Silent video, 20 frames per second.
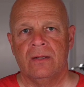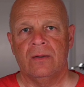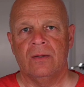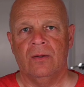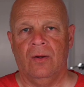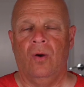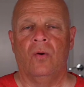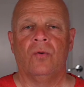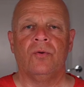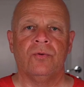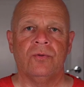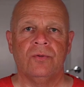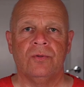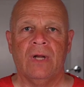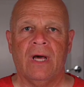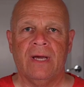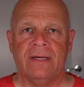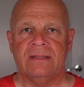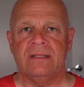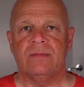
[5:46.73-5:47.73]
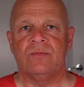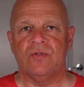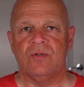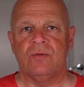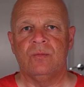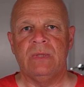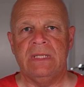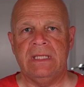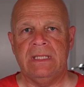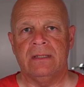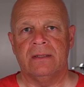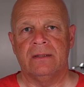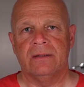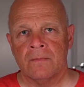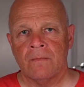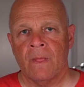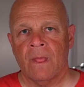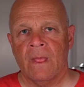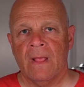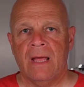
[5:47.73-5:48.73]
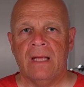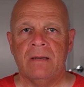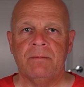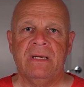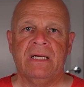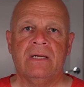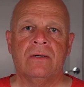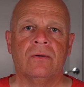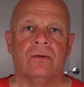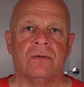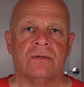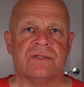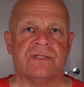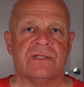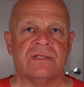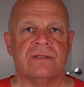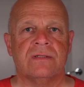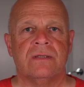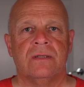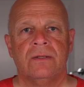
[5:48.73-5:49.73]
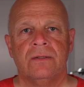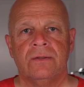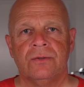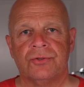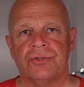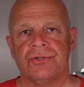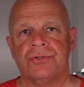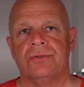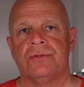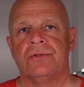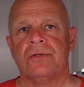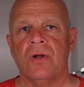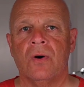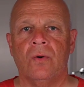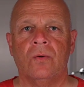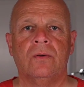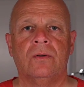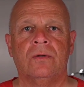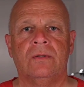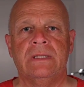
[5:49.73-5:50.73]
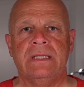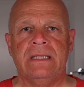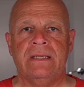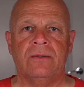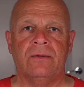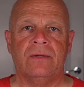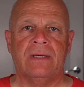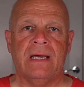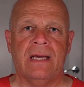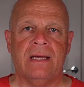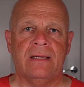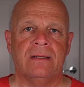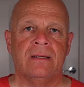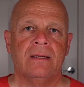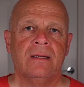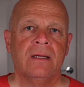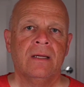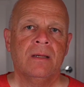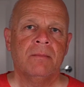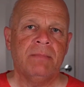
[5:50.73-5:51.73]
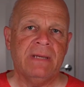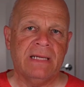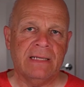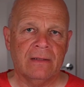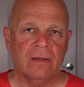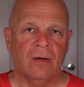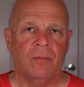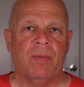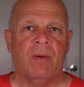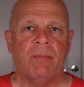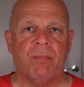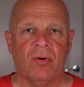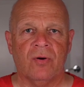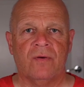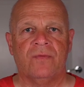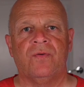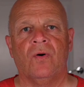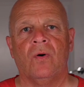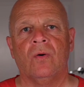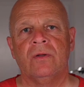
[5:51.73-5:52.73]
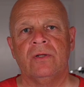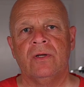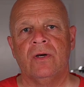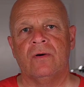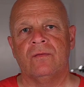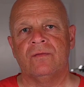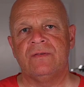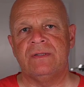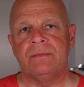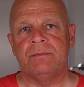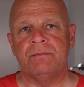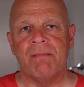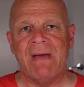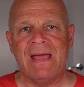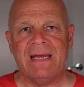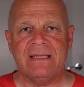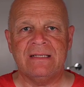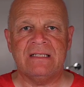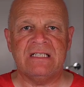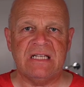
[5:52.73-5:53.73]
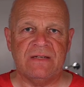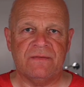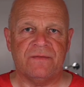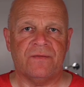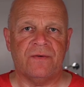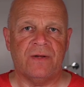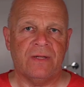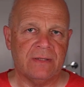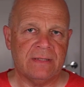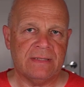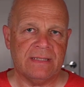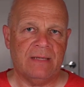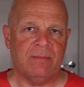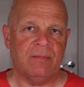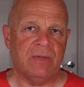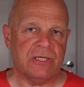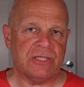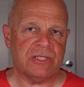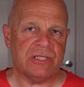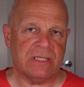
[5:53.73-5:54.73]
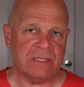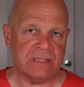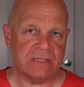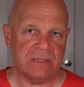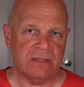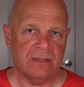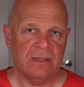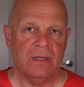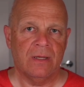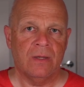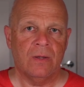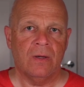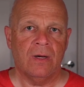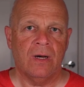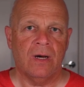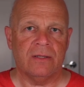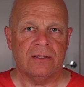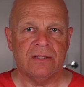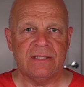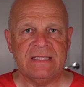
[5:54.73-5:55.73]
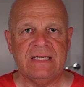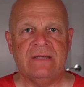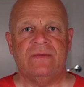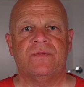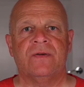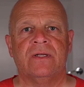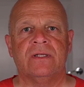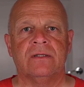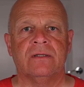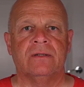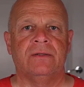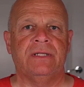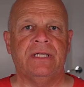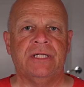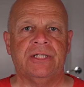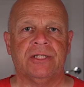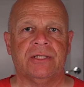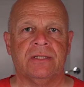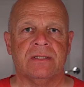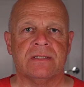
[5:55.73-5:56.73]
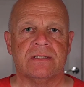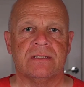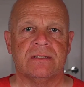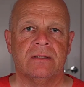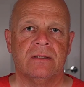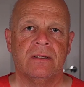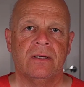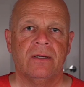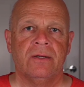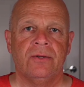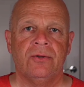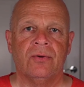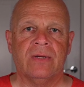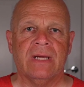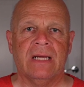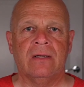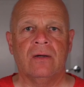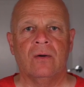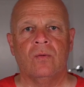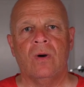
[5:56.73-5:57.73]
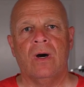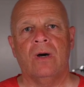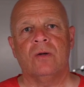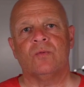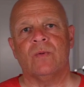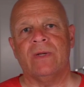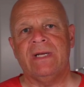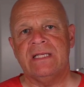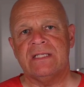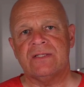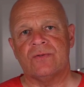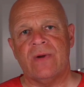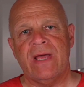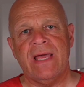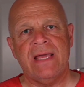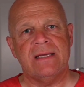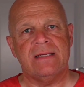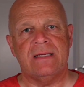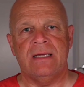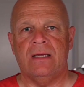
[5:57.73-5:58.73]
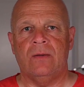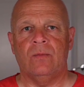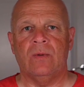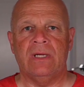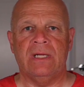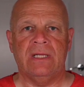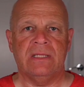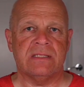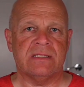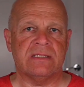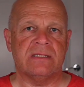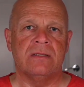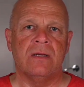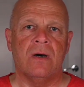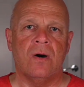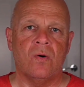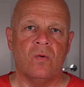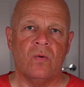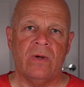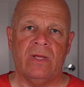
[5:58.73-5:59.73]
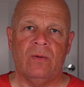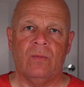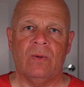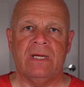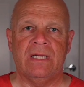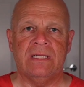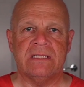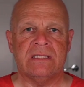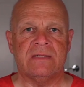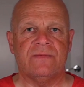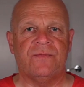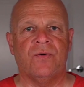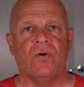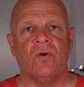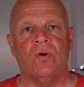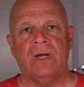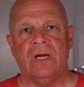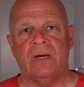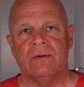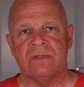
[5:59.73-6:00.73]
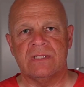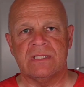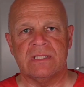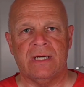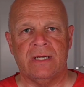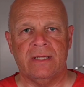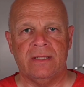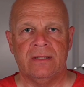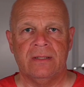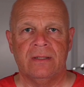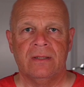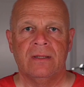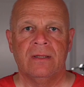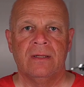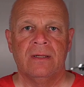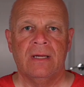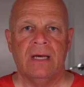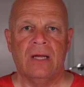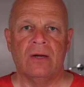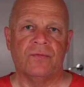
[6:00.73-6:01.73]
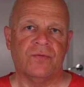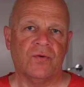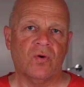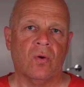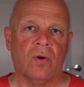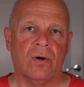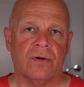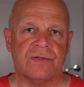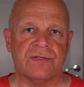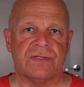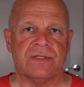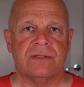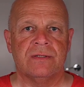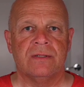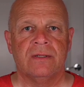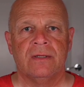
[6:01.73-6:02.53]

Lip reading: how you like them to be. And because you shoot locally, you can build up a portfolio of many different images under different conditions. You can go out when it's raining, when it's snowing, when it's fog outside, and of course